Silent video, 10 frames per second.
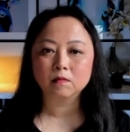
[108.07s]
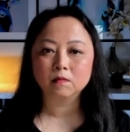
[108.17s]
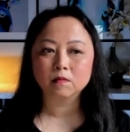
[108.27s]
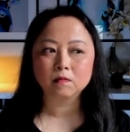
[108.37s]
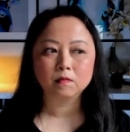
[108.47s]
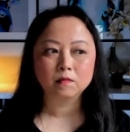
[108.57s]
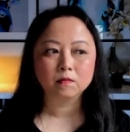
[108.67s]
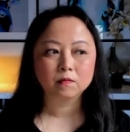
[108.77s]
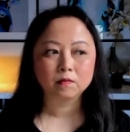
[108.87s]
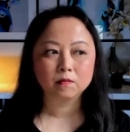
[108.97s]

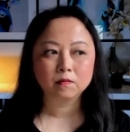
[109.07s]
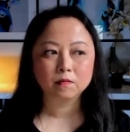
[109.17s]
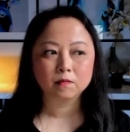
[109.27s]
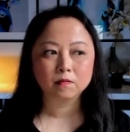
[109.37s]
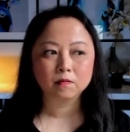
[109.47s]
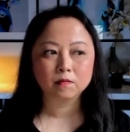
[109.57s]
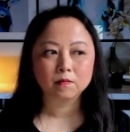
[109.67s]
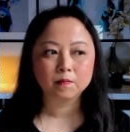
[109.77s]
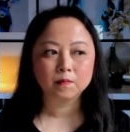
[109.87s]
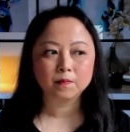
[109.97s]

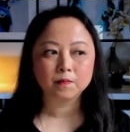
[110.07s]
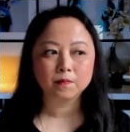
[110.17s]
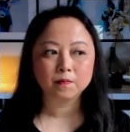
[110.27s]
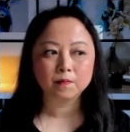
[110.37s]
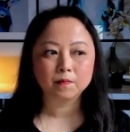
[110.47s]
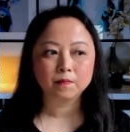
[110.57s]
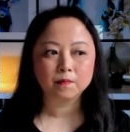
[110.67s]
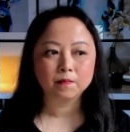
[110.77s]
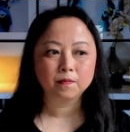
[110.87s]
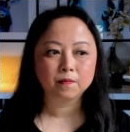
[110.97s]

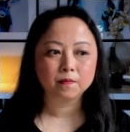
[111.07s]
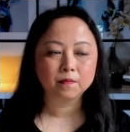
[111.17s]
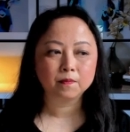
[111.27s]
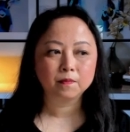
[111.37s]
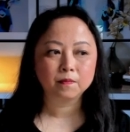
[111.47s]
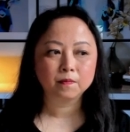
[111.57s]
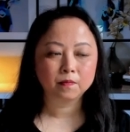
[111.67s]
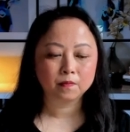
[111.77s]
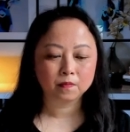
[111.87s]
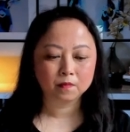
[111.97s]

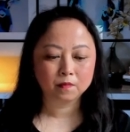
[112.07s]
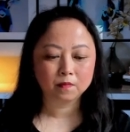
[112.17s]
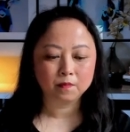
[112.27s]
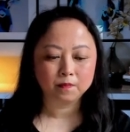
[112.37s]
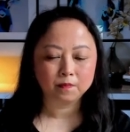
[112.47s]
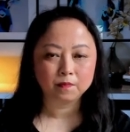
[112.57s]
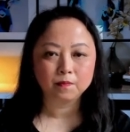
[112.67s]
Nobody speaks.